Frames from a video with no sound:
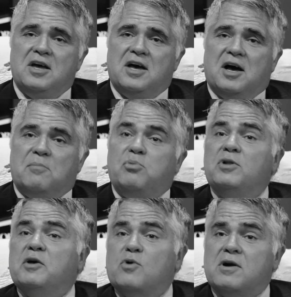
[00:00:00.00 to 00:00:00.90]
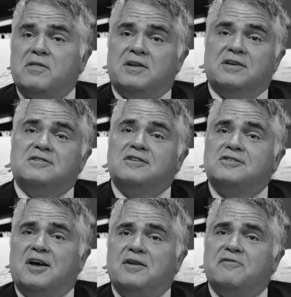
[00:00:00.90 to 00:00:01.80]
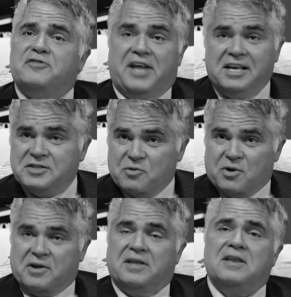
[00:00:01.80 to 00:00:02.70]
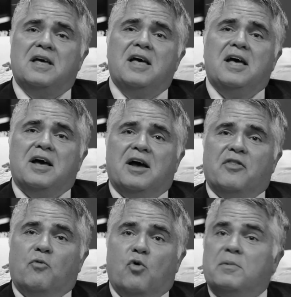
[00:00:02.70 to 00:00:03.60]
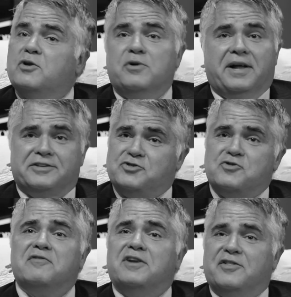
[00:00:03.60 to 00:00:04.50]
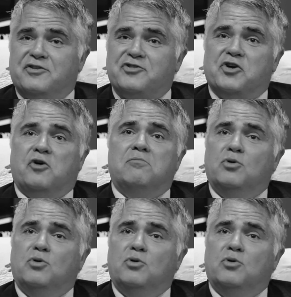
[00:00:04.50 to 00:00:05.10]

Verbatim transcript: Uh, Boolie Werthan is the son of Daisy Werthan, uh, the woman who gets driven in this show.